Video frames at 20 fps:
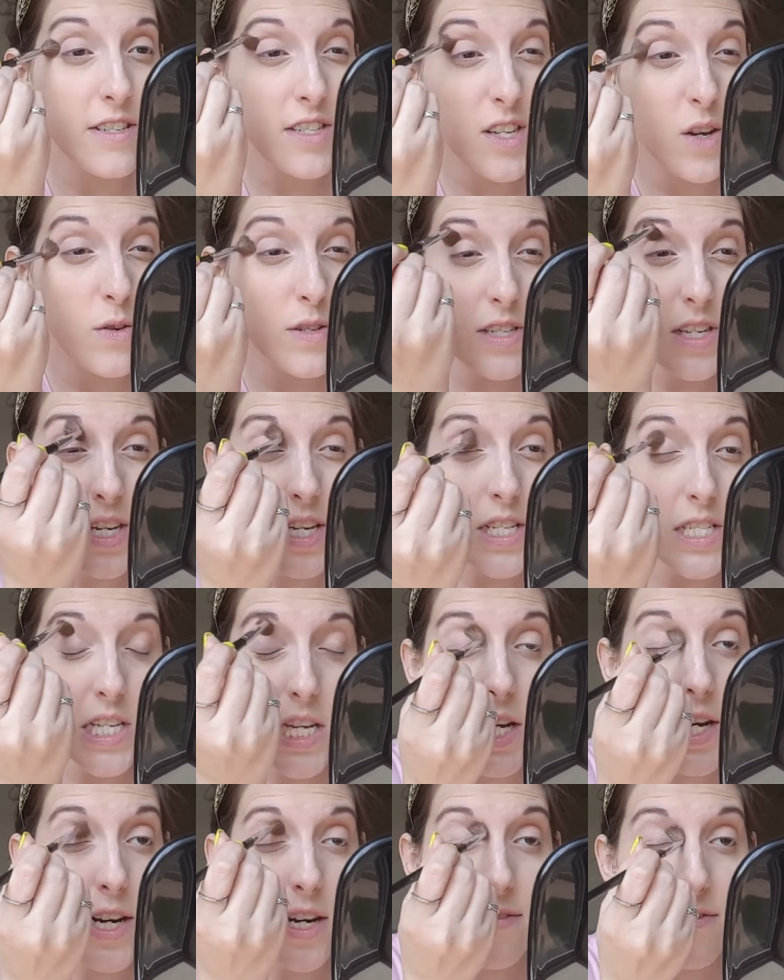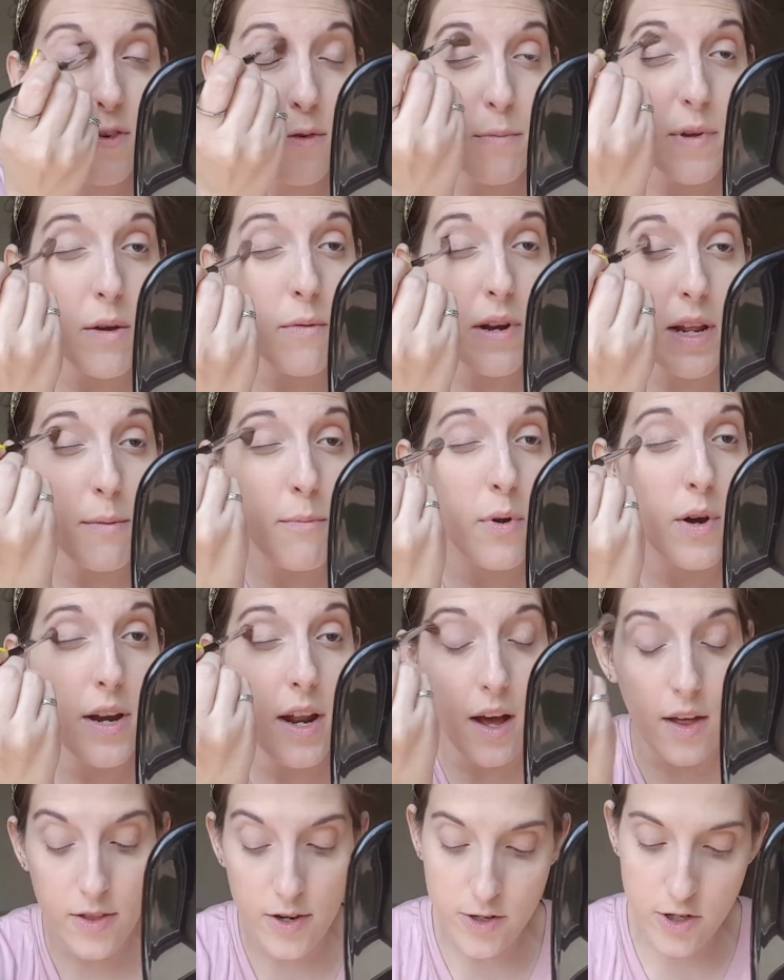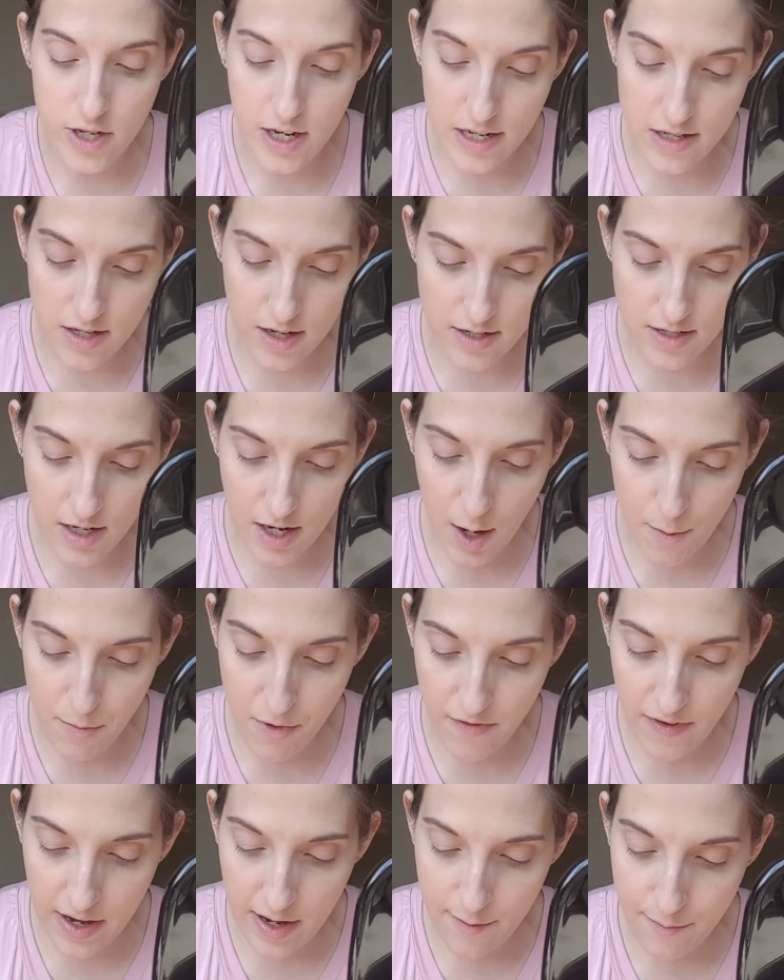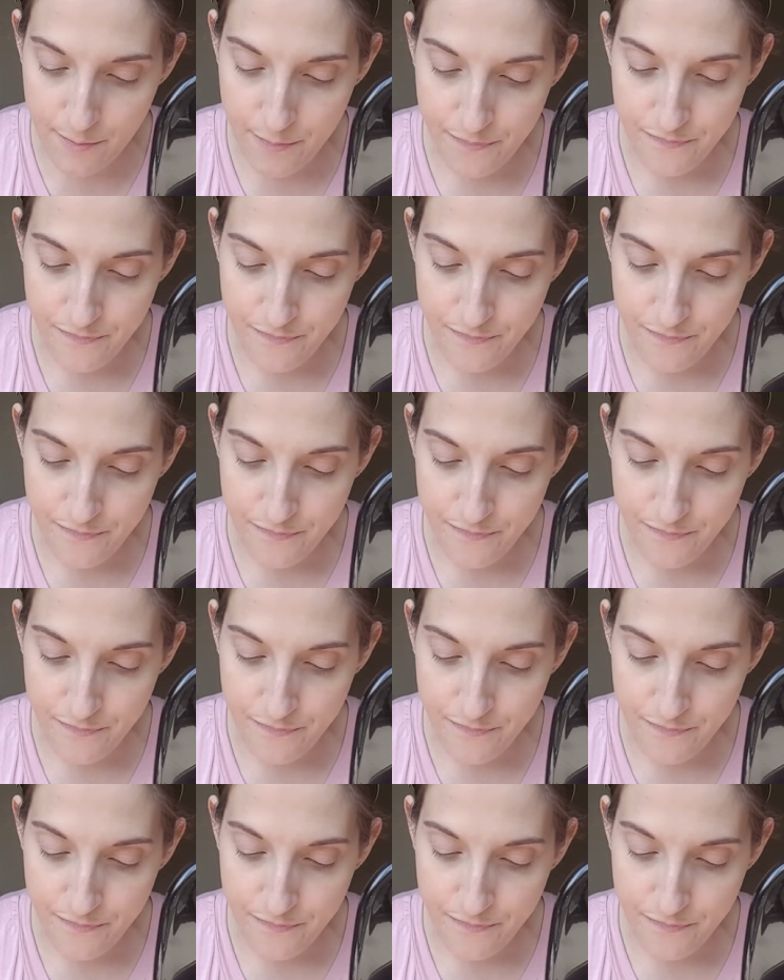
so it's easier for me when I put other shades on top of it.